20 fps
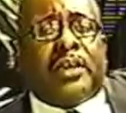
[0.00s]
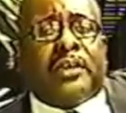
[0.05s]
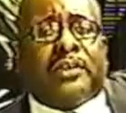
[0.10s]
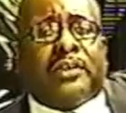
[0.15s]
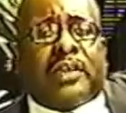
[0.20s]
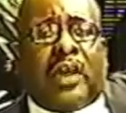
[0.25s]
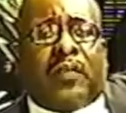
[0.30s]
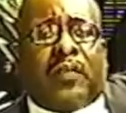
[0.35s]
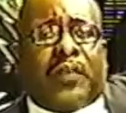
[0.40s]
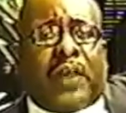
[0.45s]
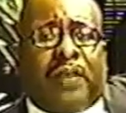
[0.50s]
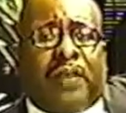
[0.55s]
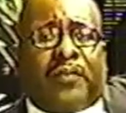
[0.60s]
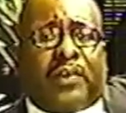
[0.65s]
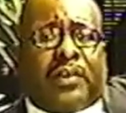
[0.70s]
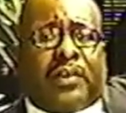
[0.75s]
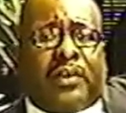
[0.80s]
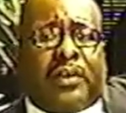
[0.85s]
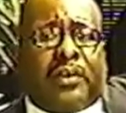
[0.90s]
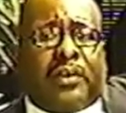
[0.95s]
South
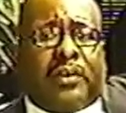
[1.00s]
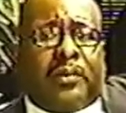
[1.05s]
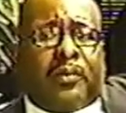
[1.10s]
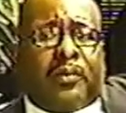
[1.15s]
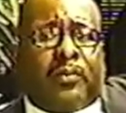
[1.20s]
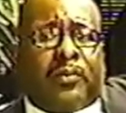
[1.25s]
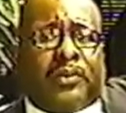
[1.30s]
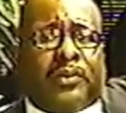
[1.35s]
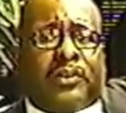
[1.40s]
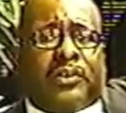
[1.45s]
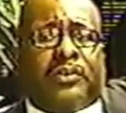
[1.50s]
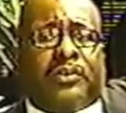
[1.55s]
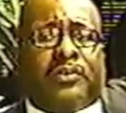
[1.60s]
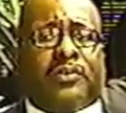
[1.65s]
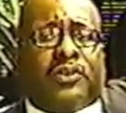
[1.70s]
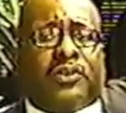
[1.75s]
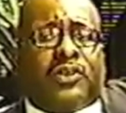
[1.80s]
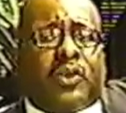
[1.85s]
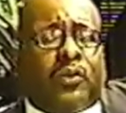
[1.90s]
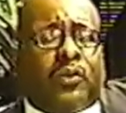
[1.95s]
Africa was
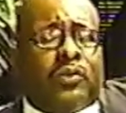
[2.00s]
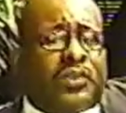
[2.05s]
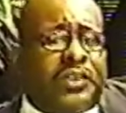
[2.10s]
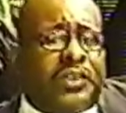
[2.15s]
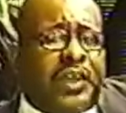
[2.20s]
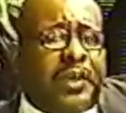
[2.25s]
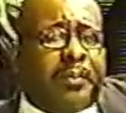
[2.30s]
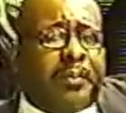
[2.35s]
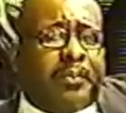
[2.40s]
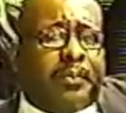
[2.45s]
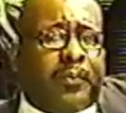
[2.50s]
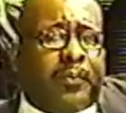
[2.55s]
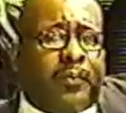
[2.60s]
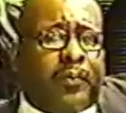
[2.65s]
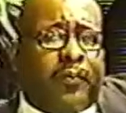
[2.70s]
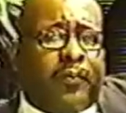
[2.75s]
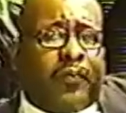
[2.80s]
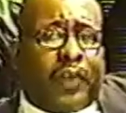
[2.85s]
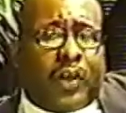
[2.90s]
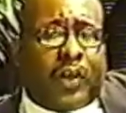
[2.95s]
so deep
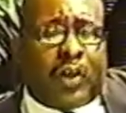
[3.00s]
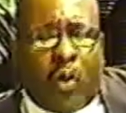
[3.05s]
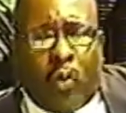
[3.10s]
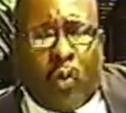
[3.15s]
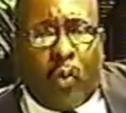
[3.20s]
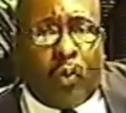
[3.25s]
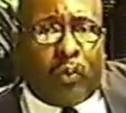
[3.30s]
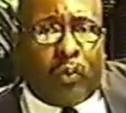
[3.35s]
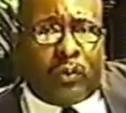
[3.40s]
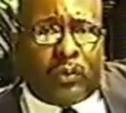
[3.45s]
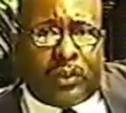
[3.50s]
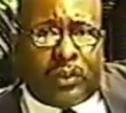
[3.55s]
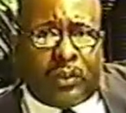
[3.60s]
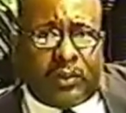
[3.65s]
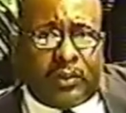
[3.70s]
for gold,